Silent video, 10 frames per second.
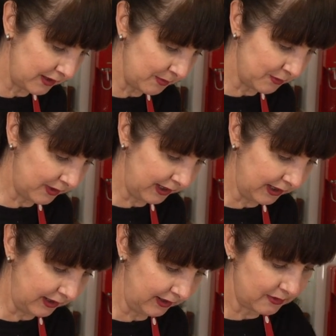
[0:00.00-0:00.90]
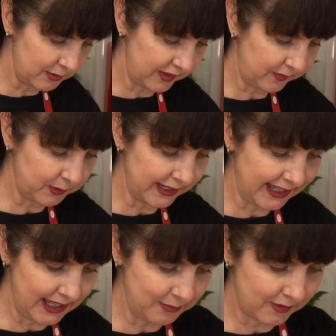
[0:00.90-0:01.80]
the milk in, we just want to
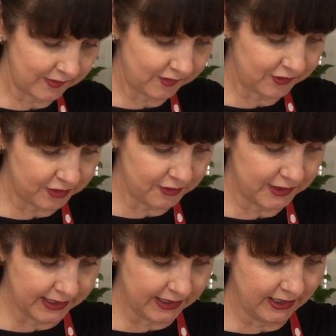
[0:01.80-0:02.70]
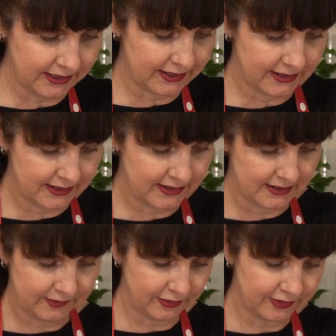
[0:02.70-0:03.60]
keep stirring it
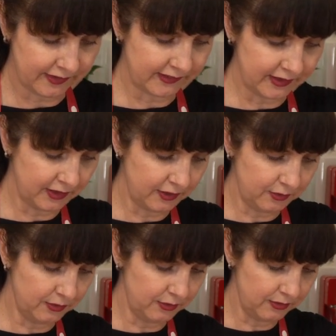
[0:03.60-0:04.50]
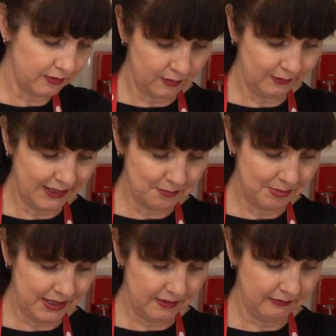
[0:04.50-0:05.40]
so it doesn't get all
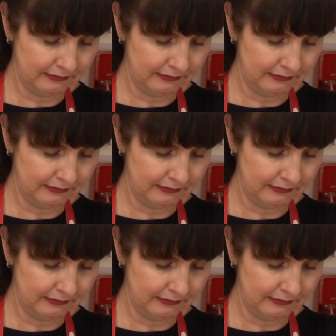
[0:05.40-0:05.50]
lumpy.